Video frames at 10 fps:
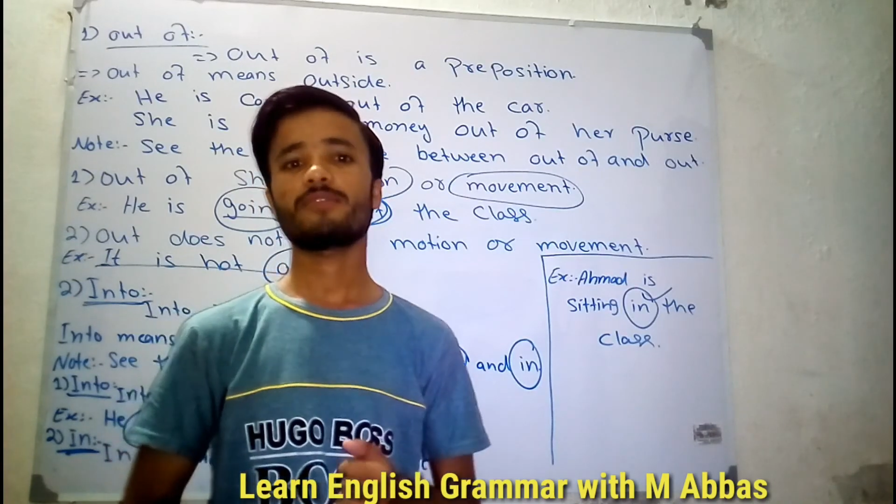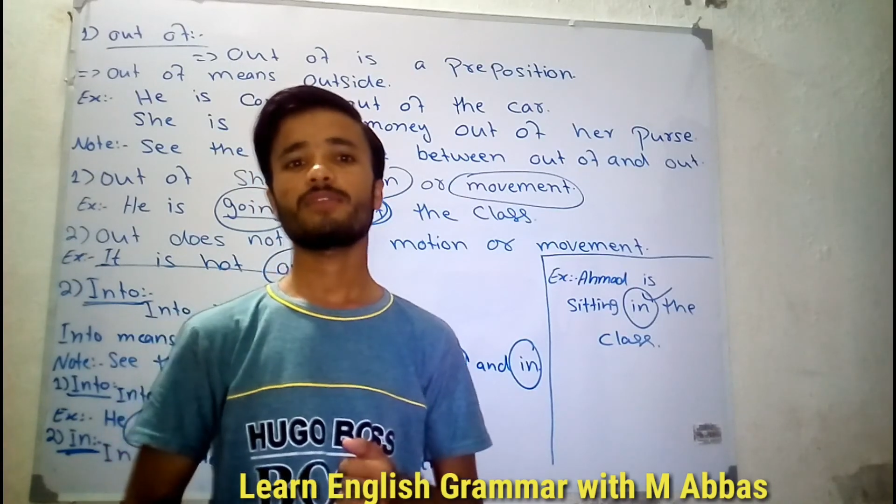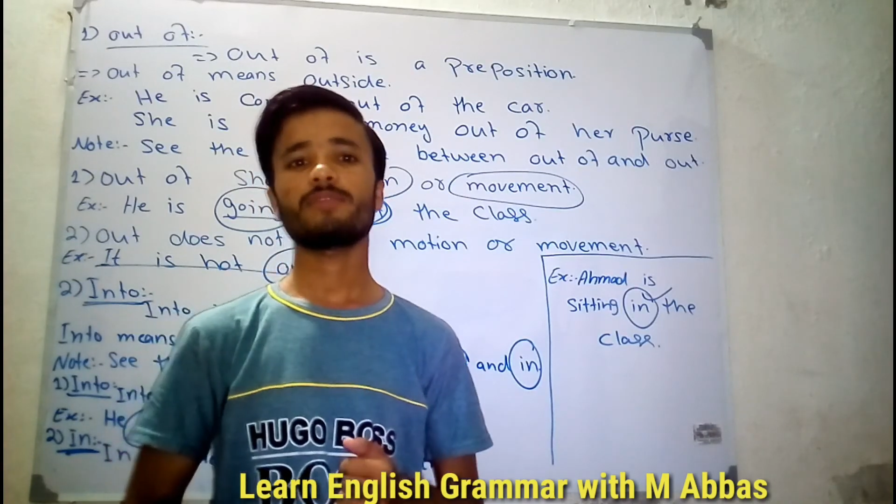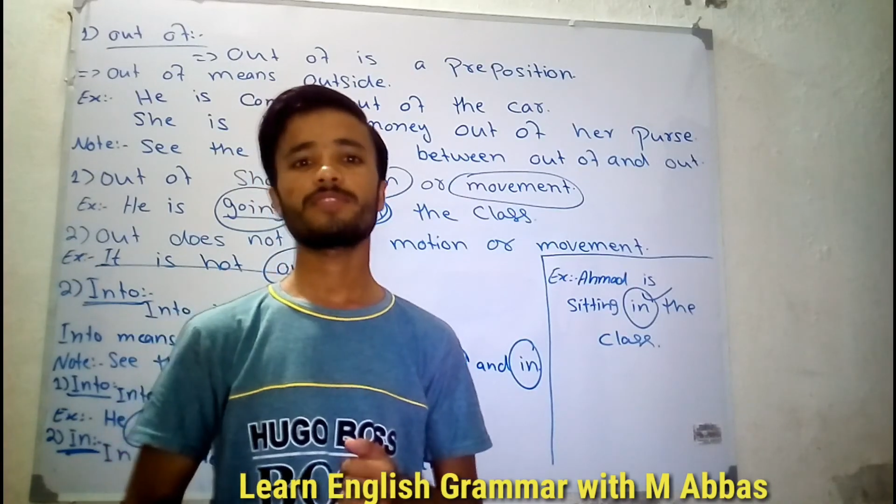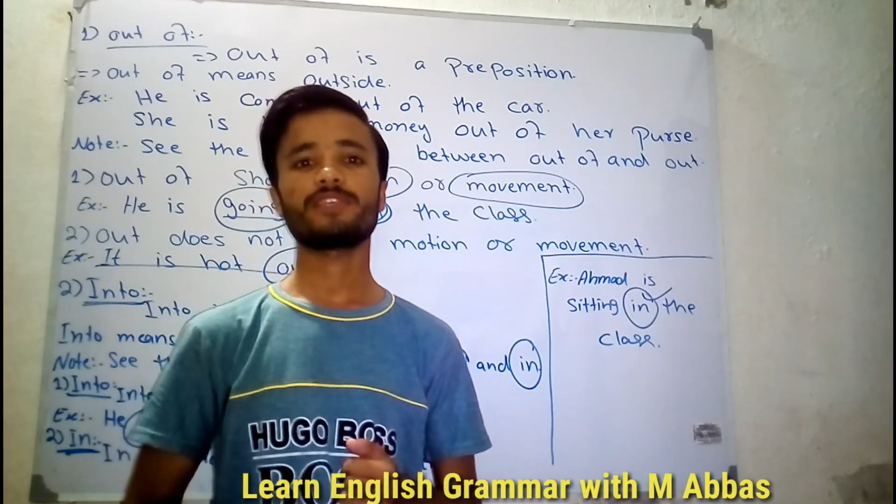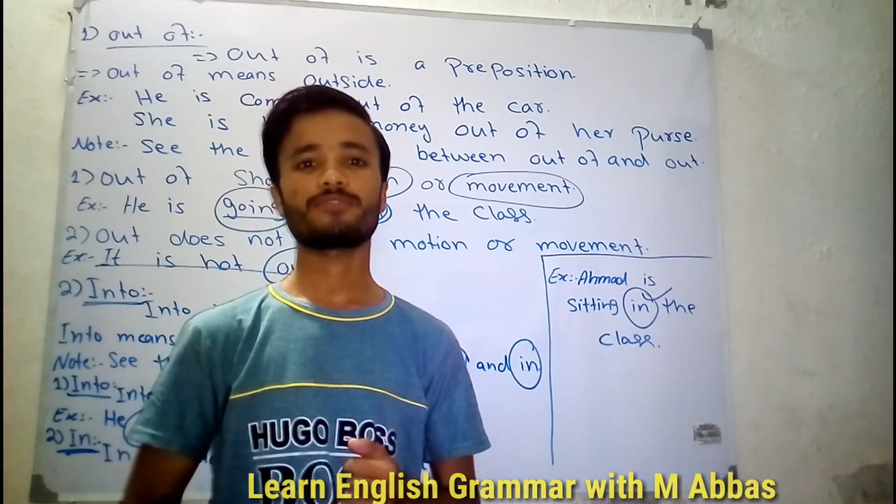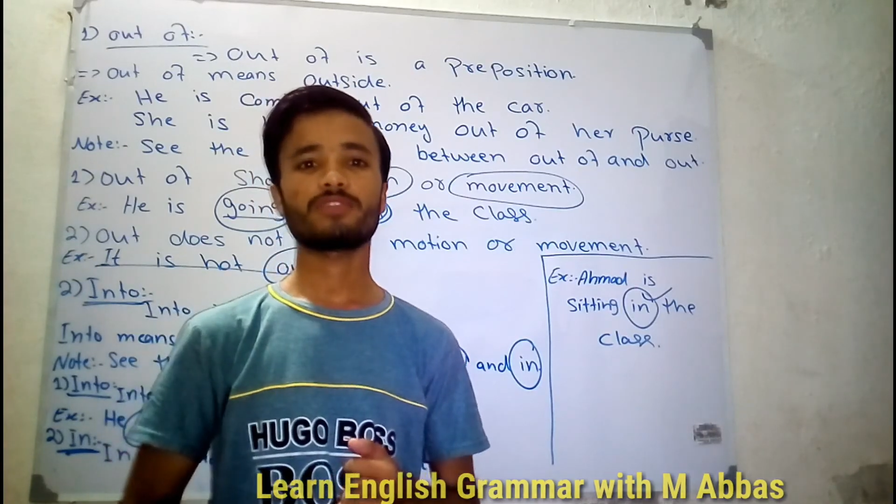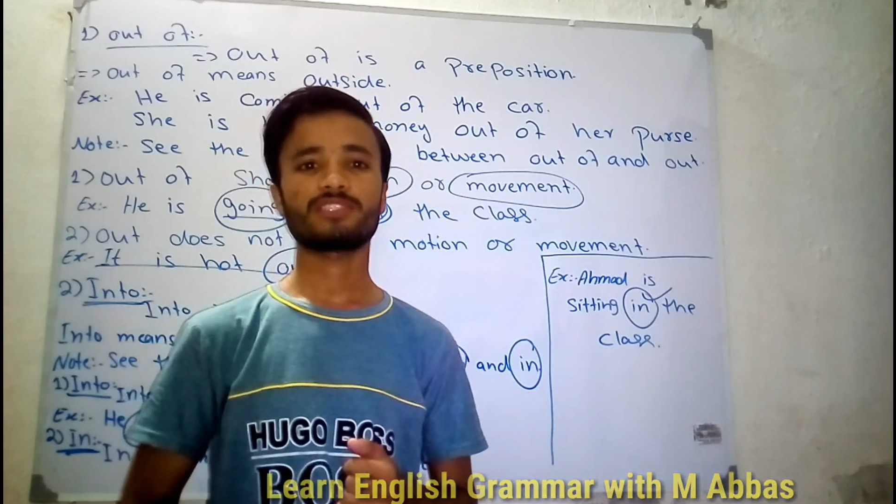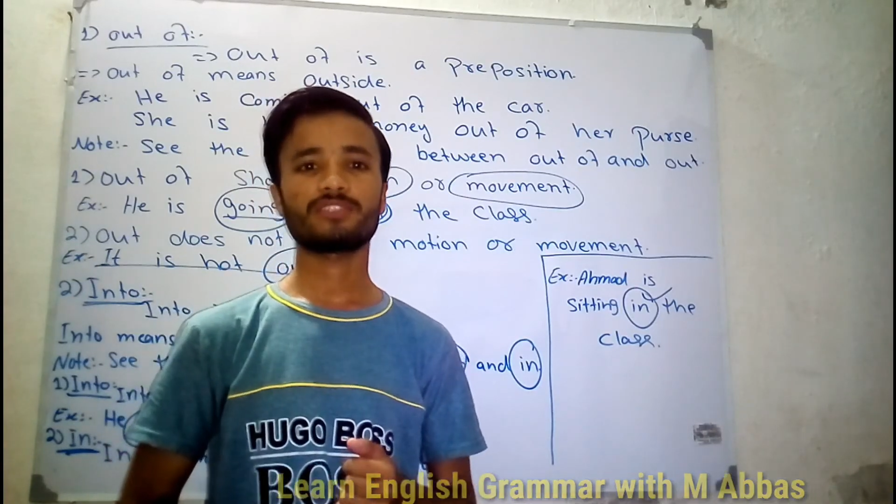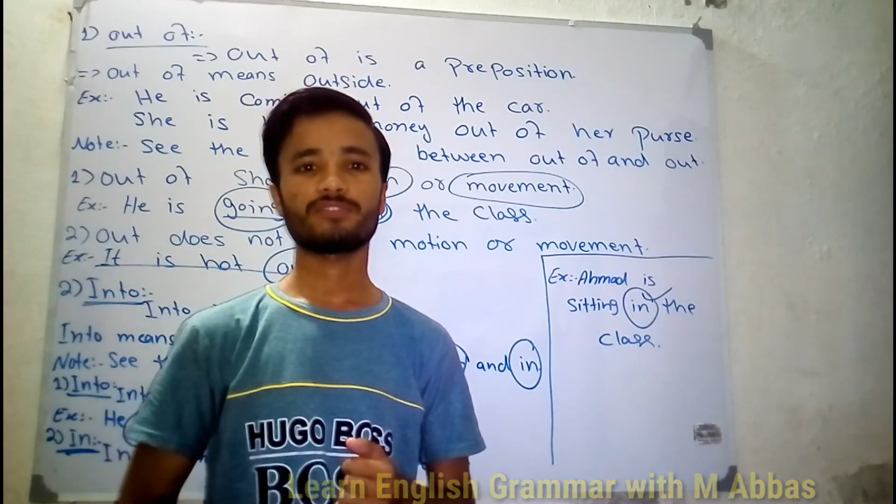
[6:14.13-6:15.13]
I will be there to
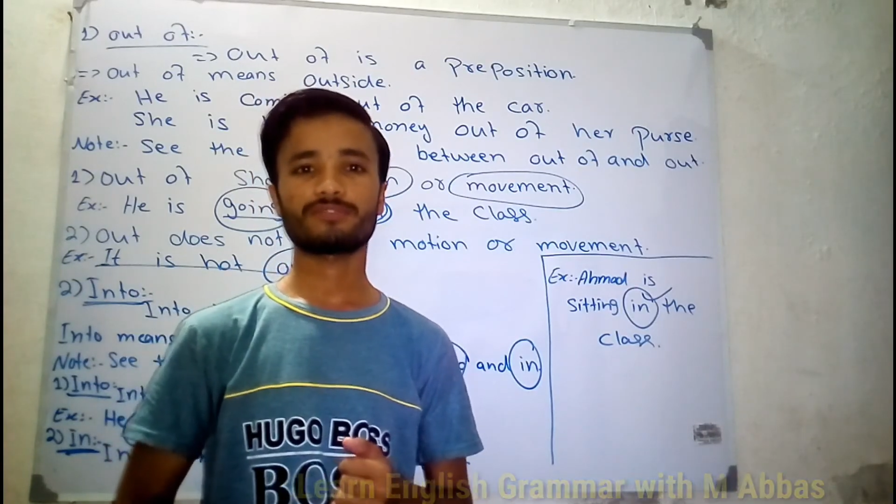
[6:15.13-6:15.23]
answer your